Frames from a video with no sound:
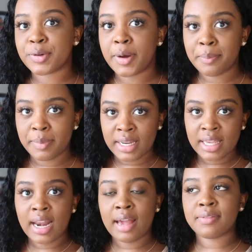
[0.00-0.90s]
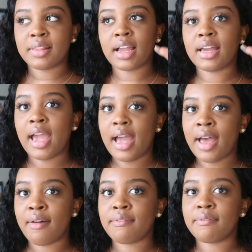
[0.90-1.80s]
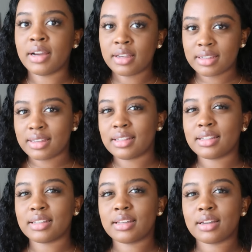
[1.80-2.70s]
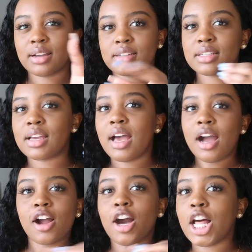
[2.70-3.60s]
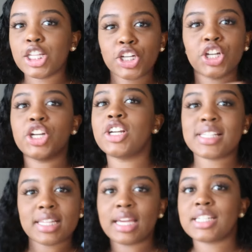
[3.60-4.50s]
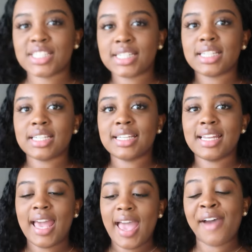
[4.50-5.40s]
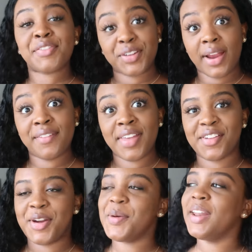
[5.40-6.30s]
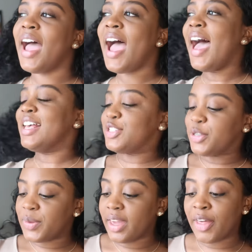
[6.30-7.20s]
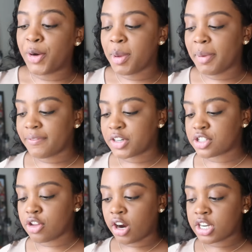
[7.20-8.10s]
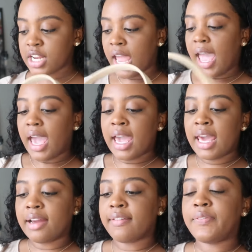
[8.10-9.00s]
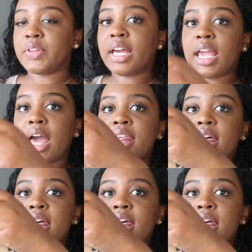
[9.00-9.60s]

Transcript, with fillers: for a minute. I feel like I have a good color selection after I have that gray one. So yeah, that'll be my first large. And I feel like